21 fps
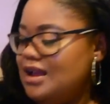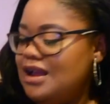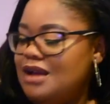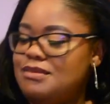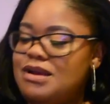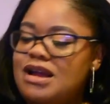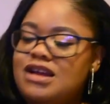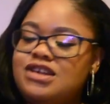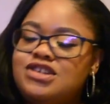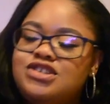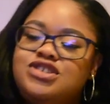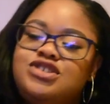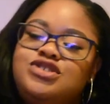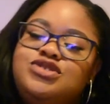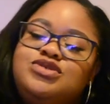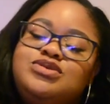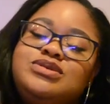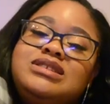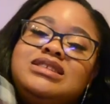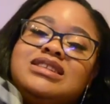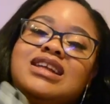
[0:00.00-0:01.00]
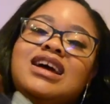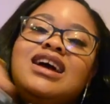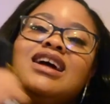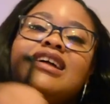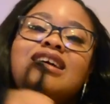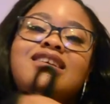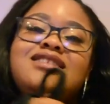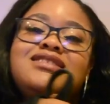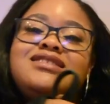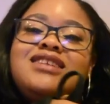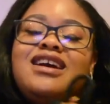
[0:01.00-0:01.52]
I'm actually using that.
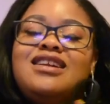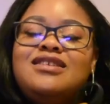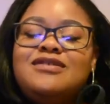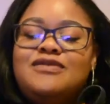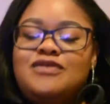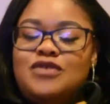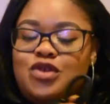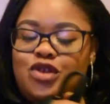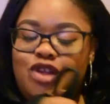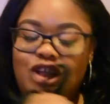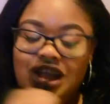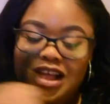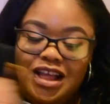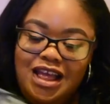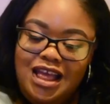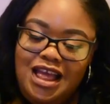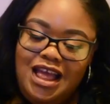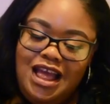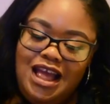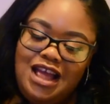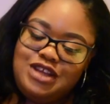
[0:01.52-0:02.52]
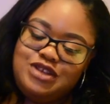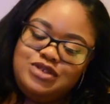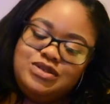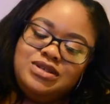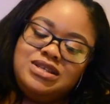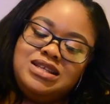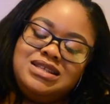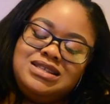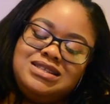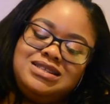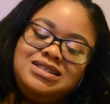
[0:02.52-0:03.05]
It's kind of full. I use
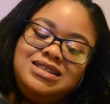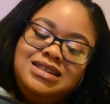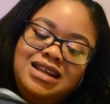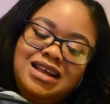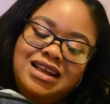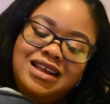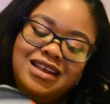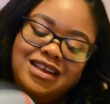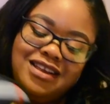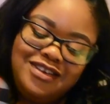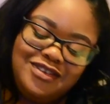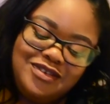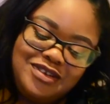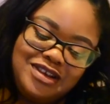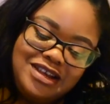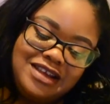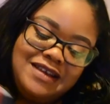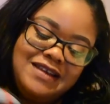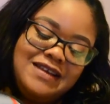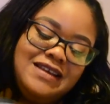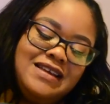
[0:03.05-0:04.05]
it today. Okay.